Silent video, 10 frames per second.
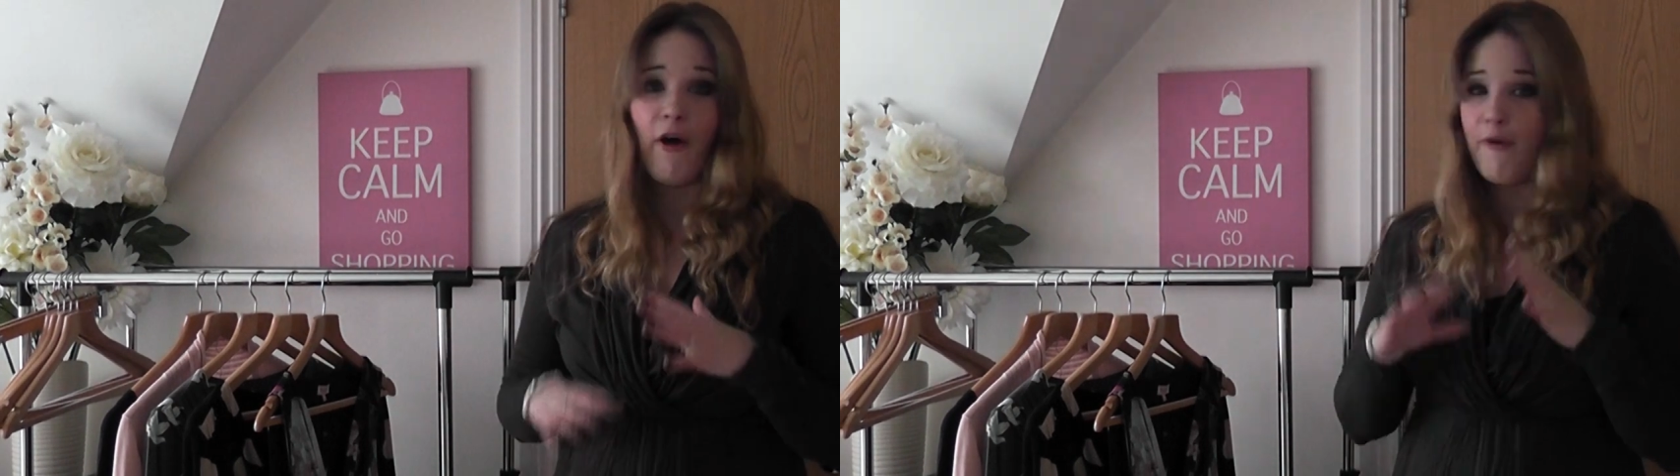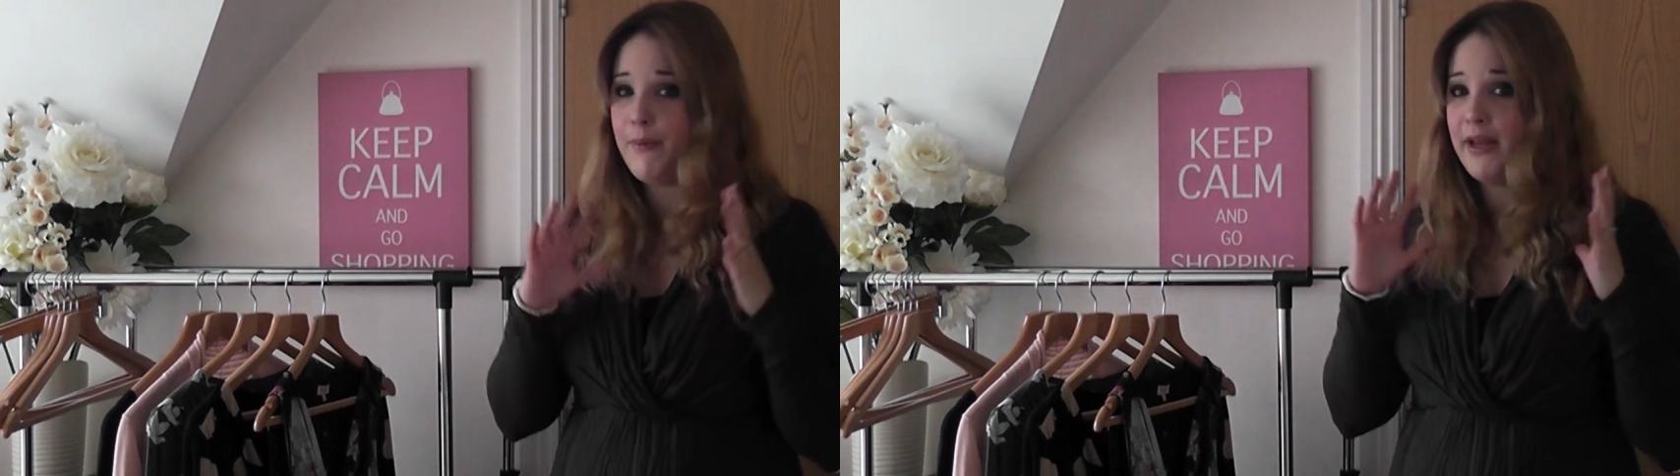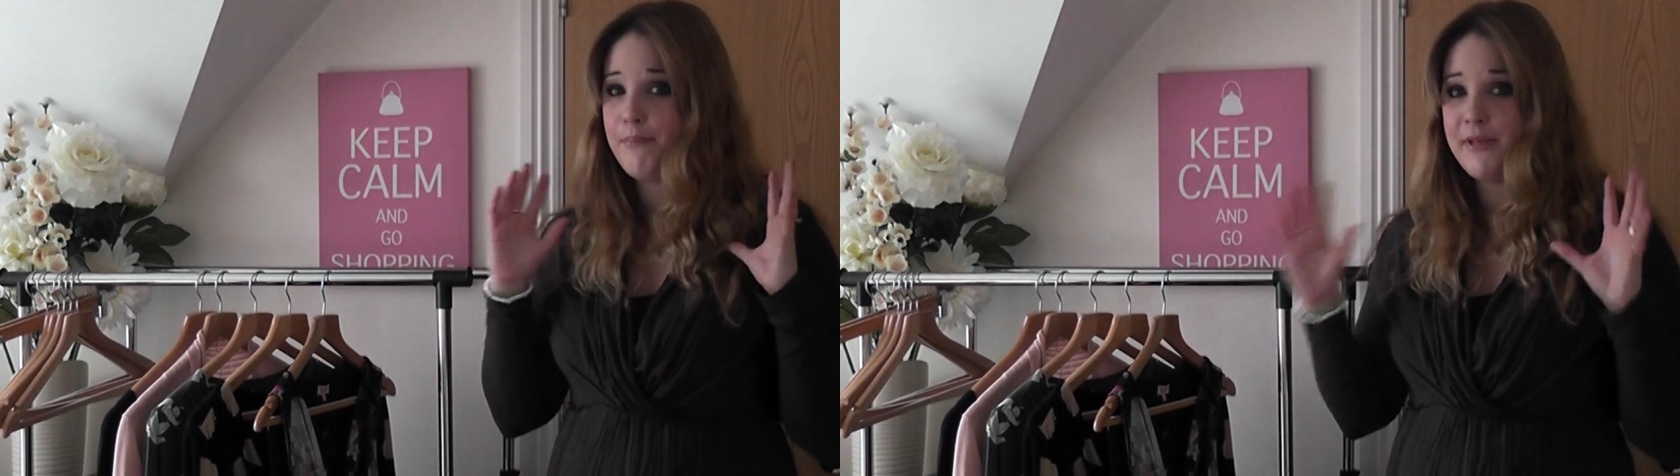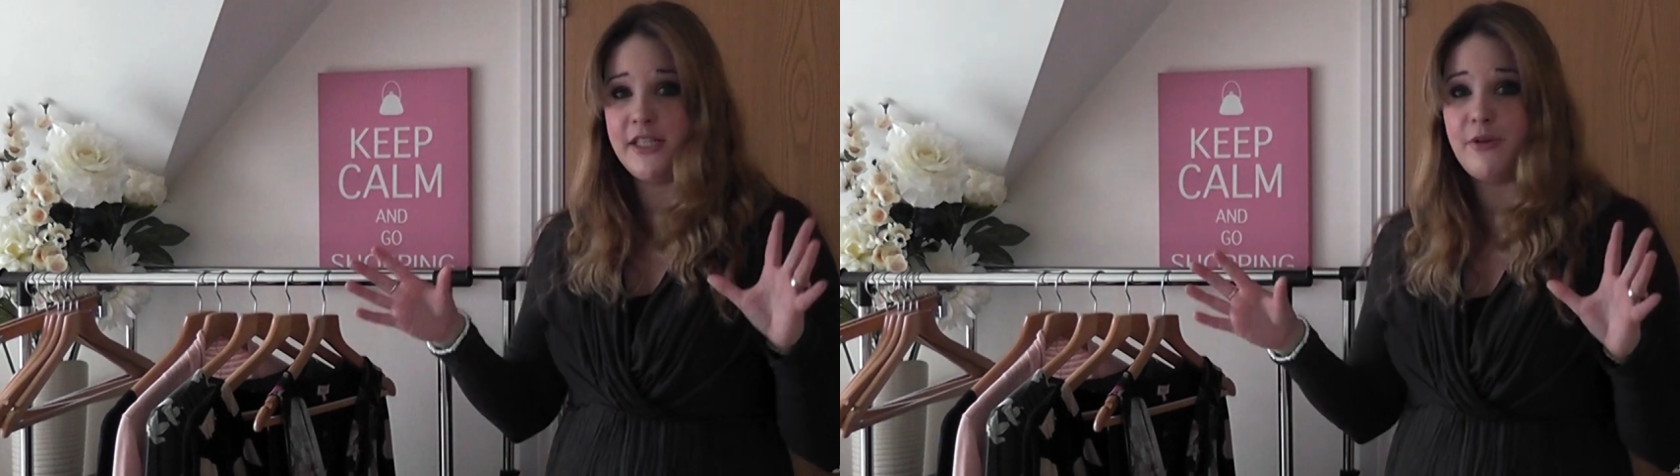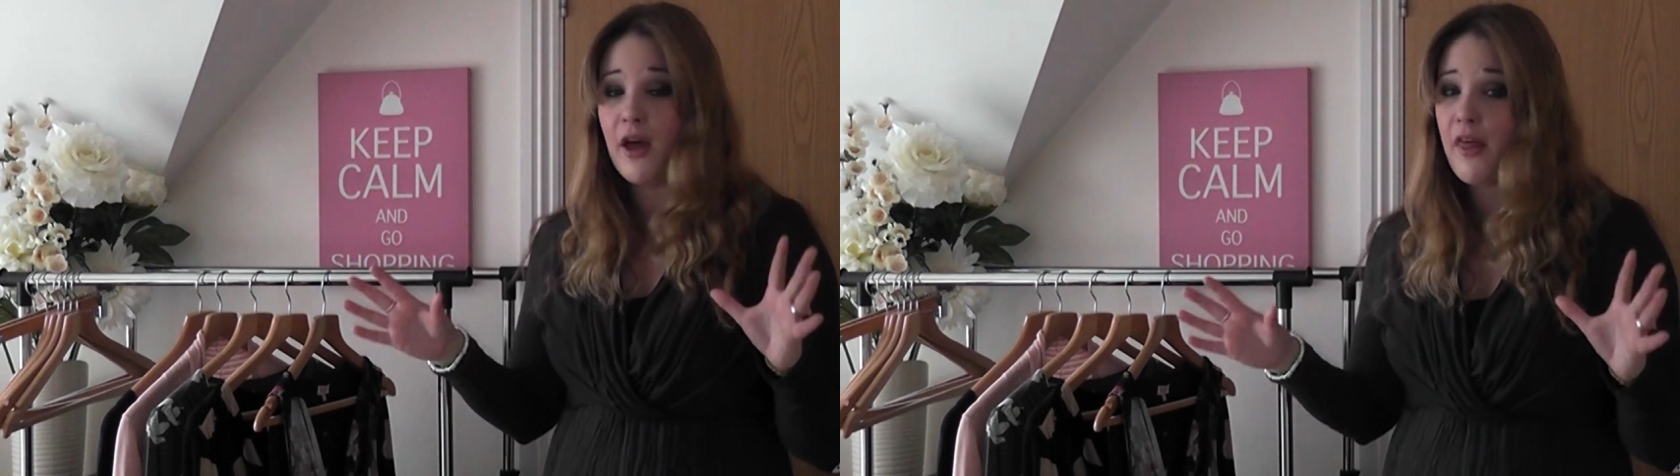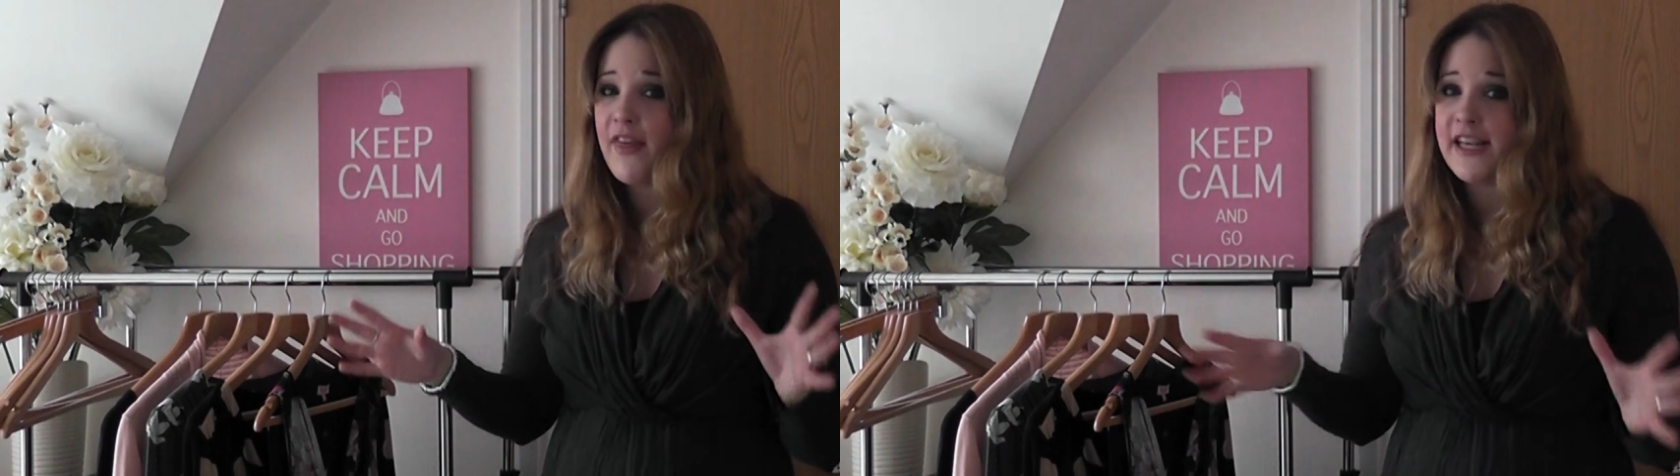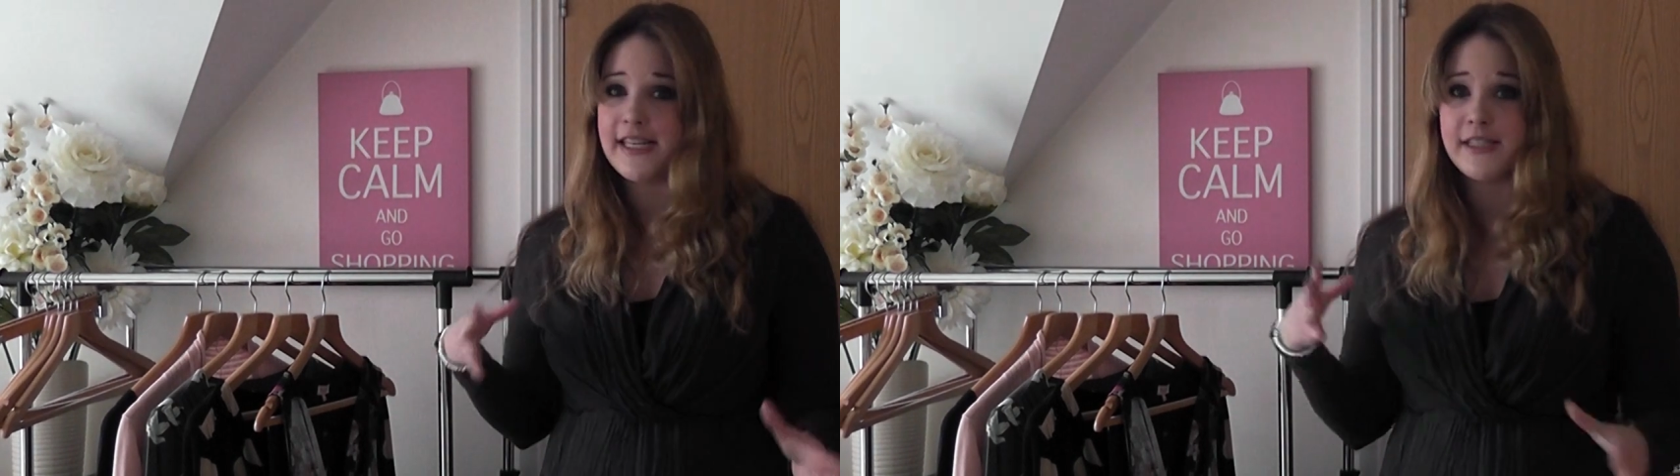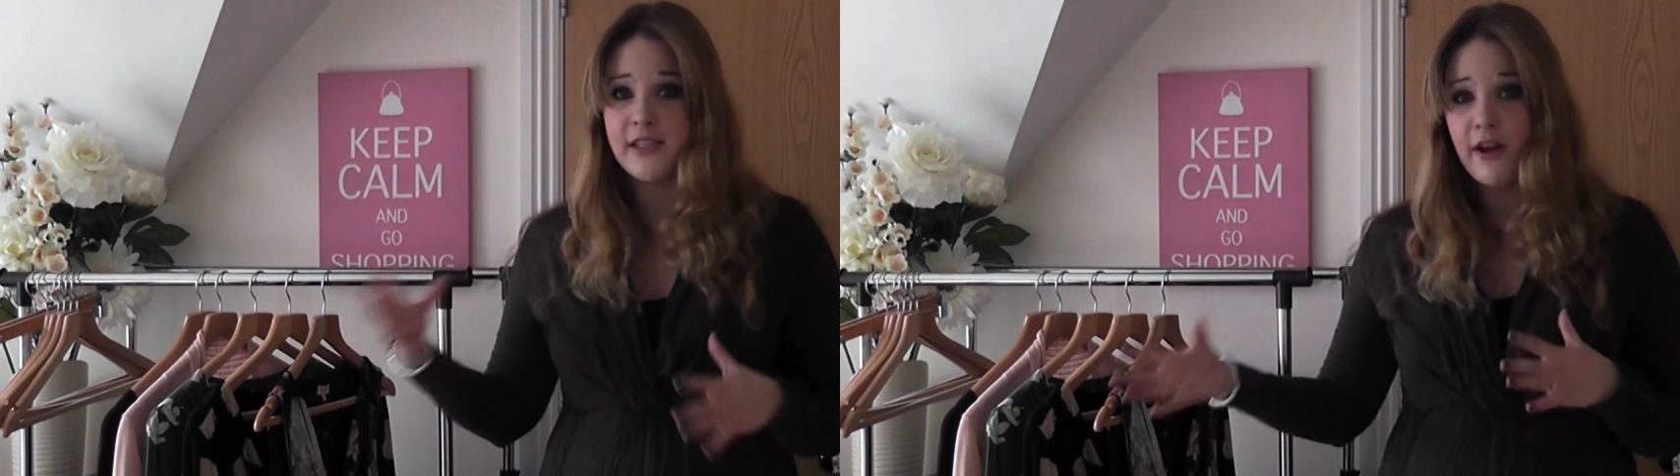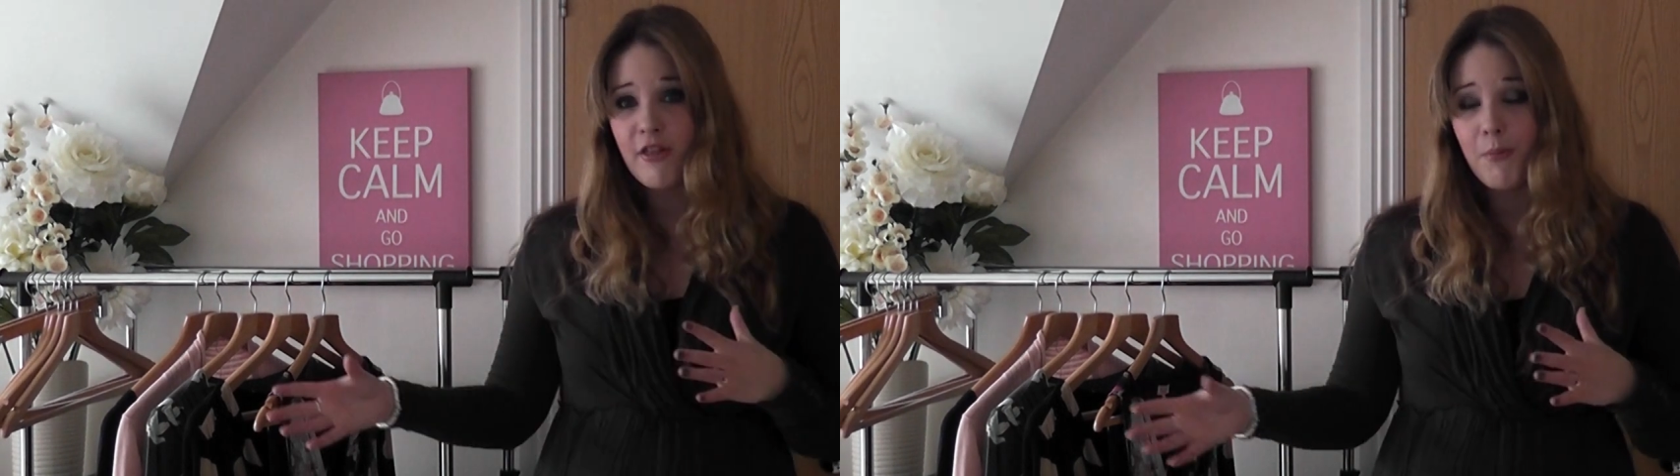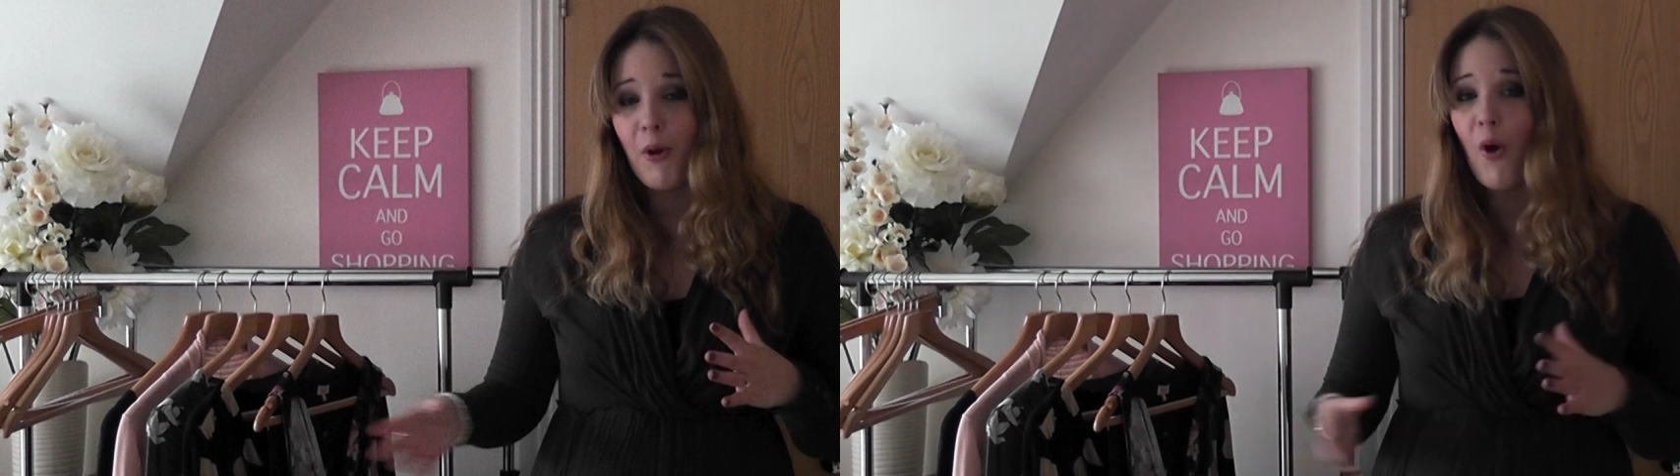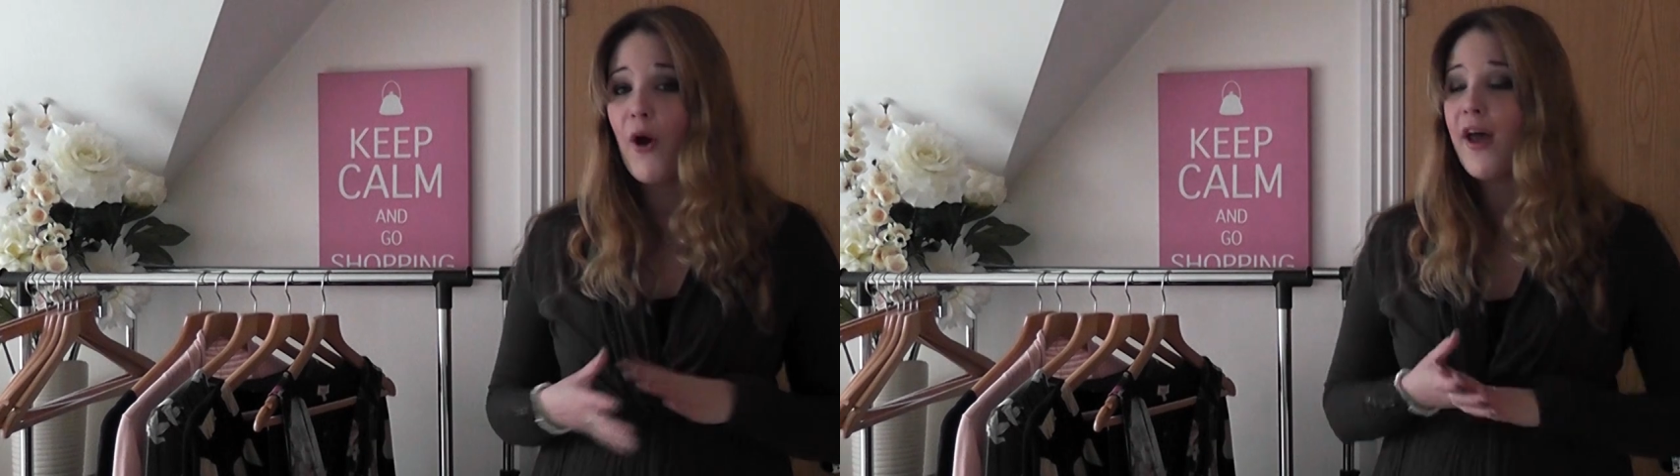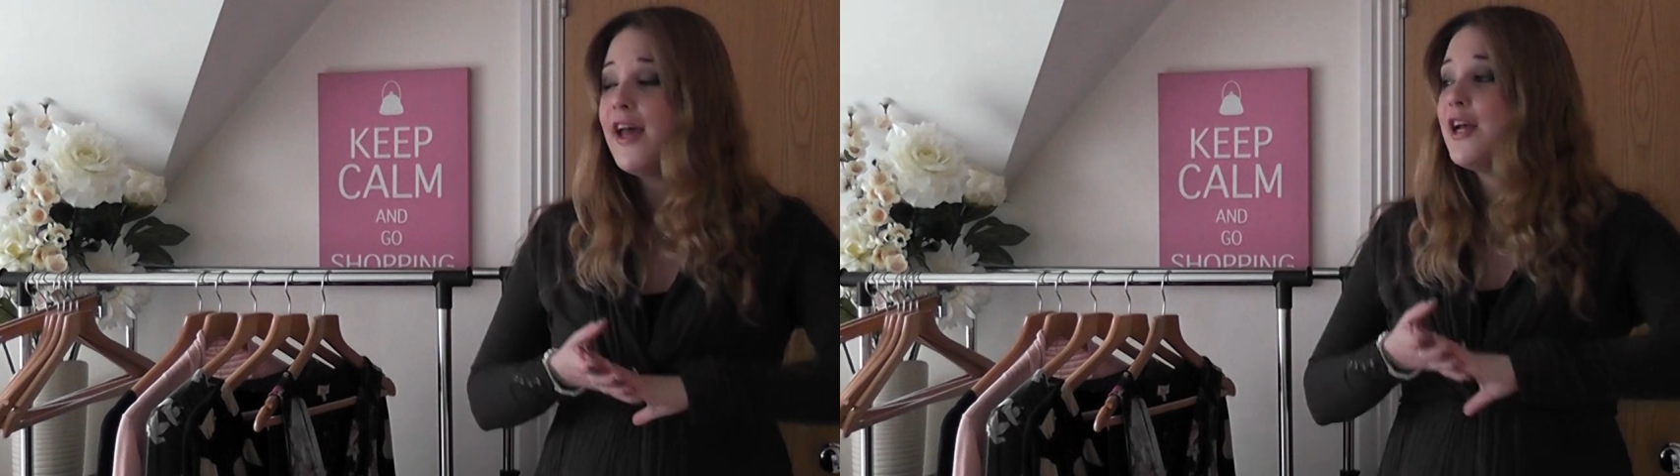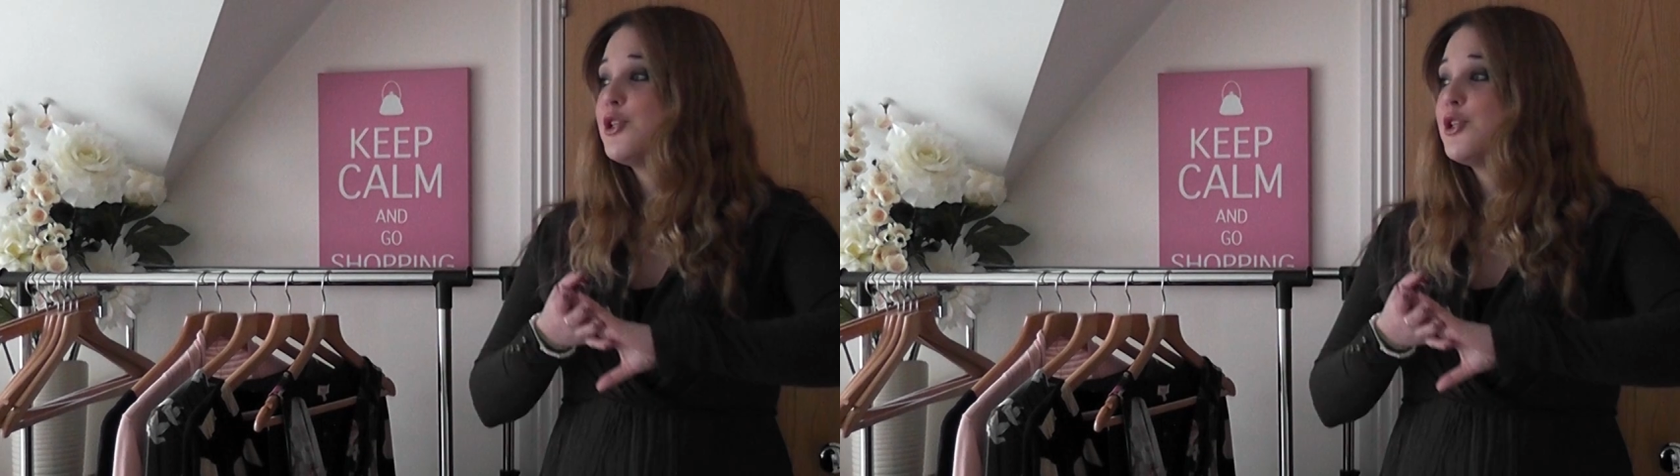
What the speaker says: I've been busy doing other things outside of the blog.